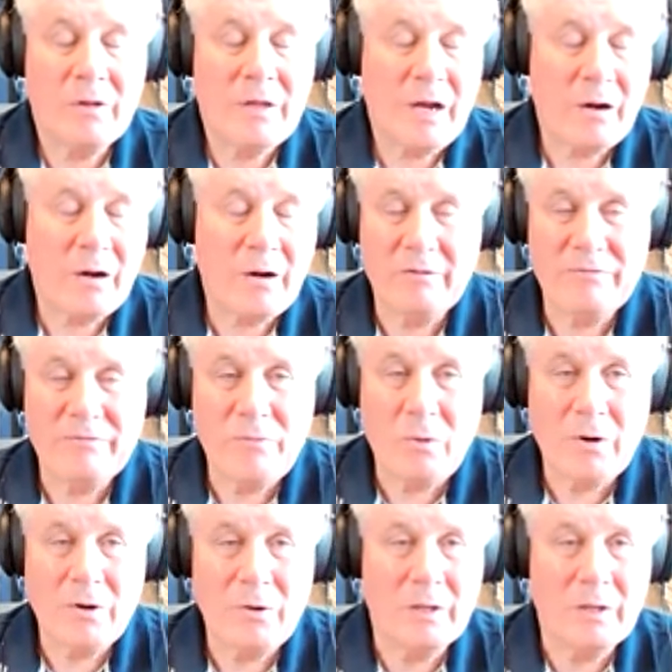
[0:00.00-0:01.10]
We called it
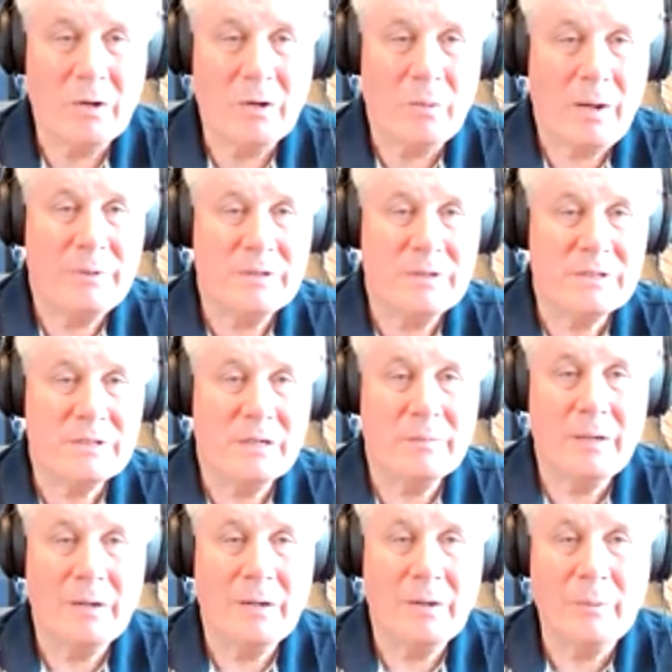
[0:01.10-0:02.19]
2.5 megatons of
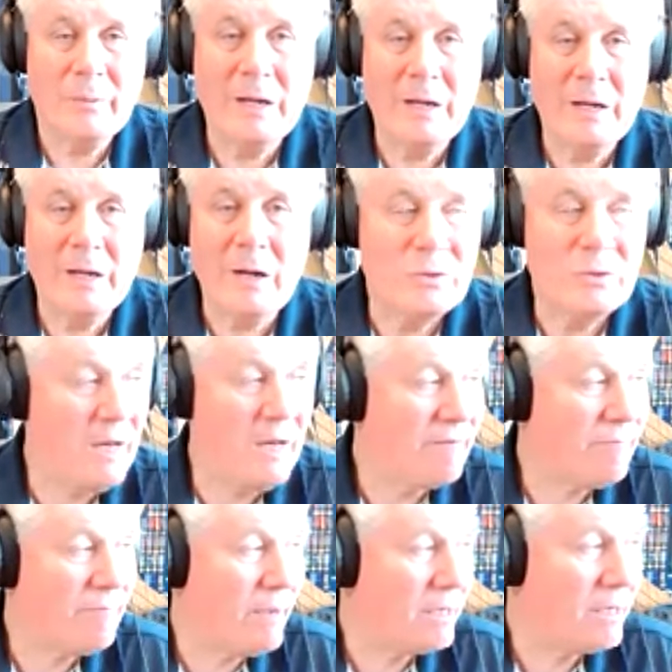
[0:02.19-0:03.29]
thermonuclear attitude
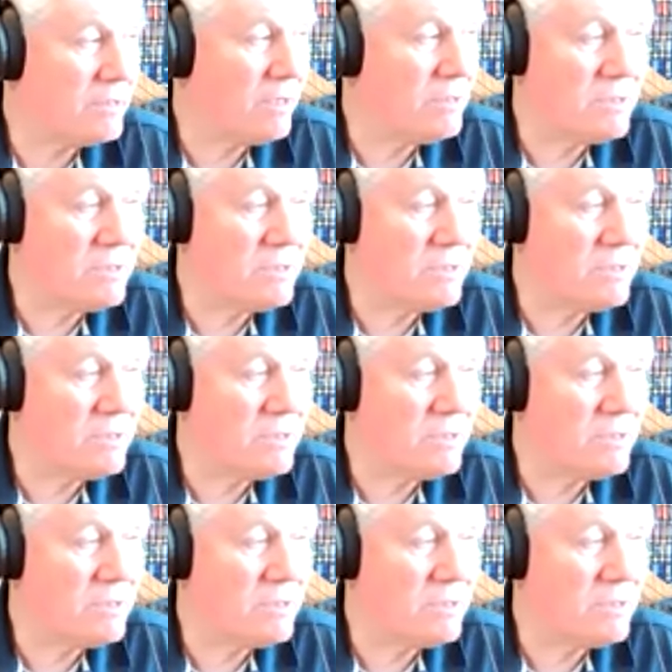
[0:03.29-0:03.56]
adjustment.